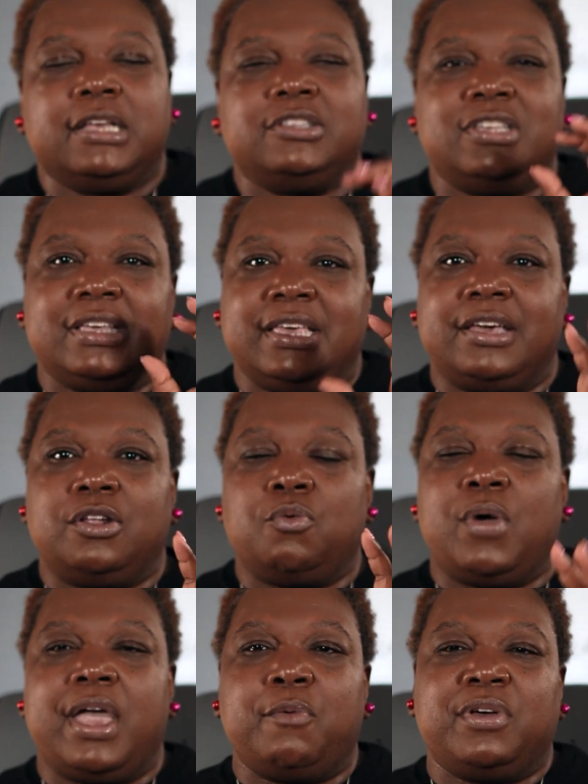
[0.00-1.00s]
to get
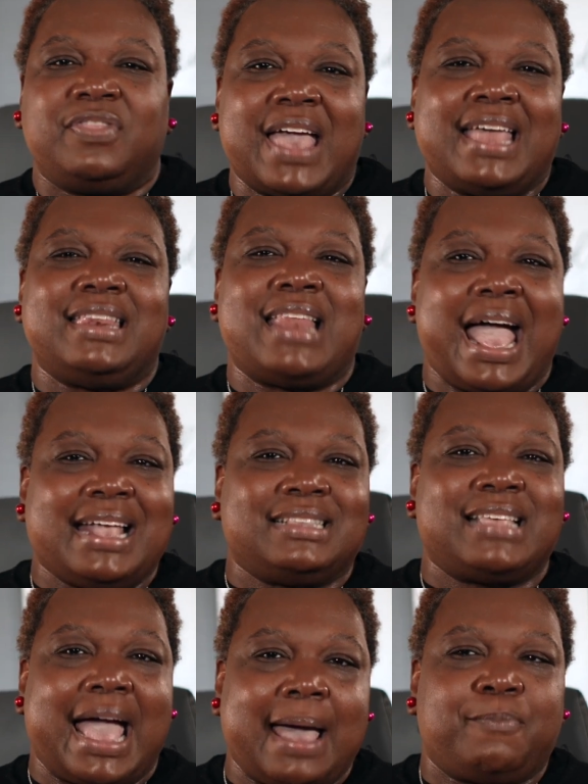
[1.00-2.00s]
away with that
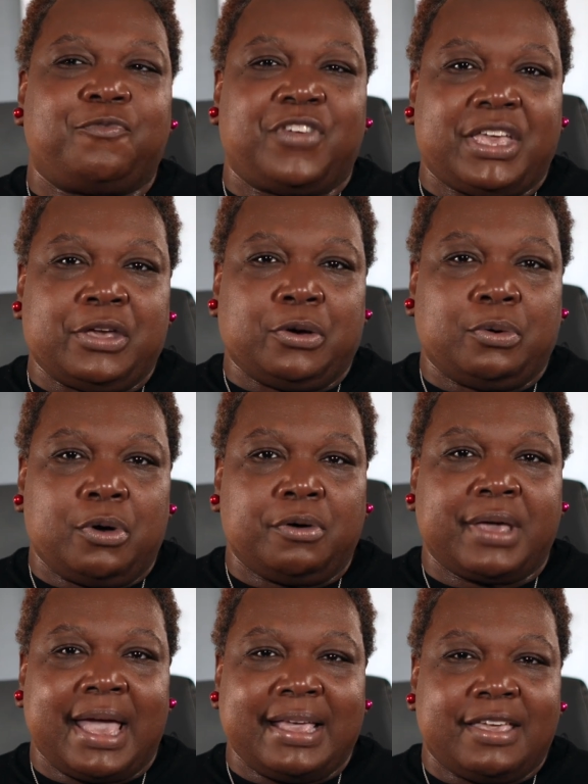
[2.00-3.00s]
nighttime feel,
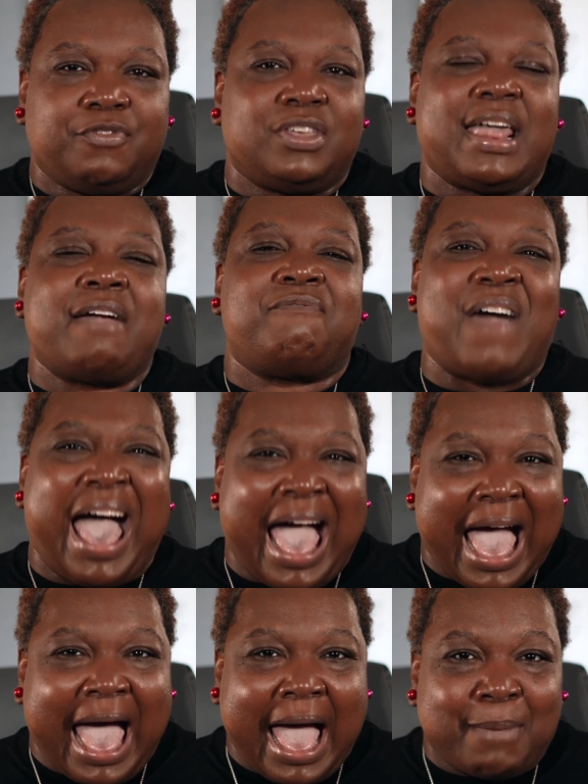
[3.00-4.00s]
okay? Give you that
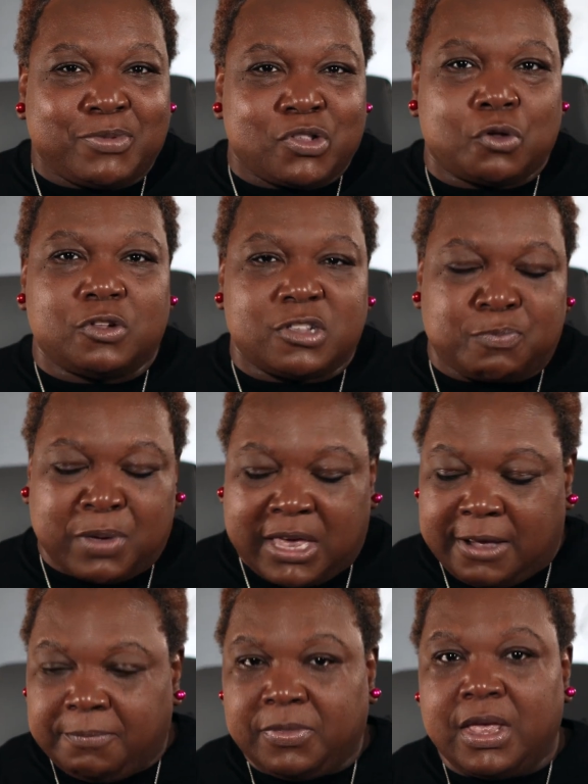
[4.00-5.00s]
vibe, so to
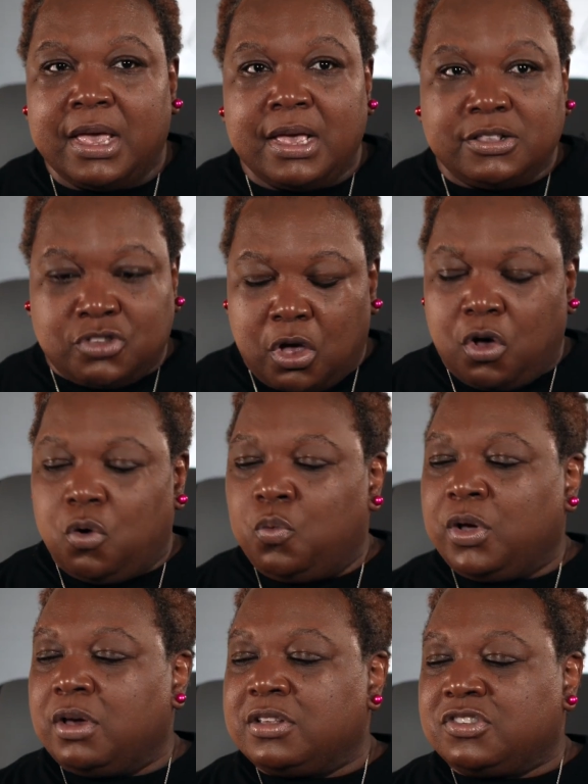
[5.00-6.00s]
speak. So
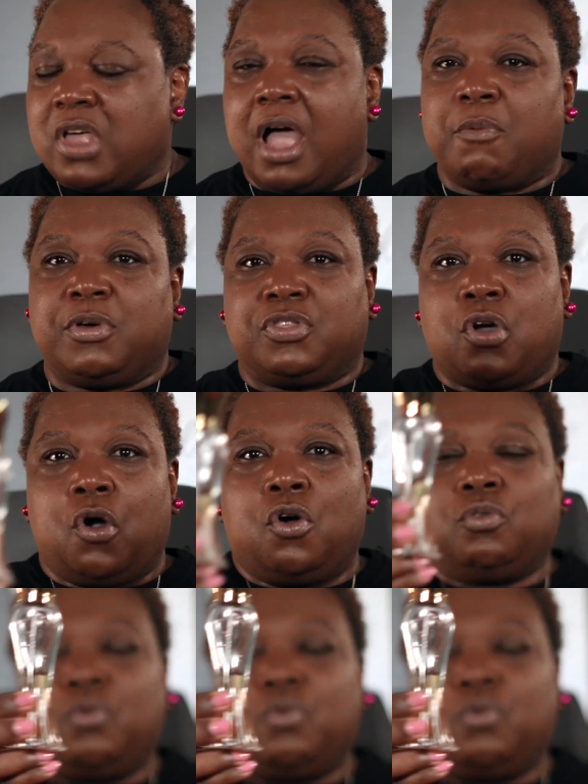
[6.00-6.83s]
we're going to start with Gold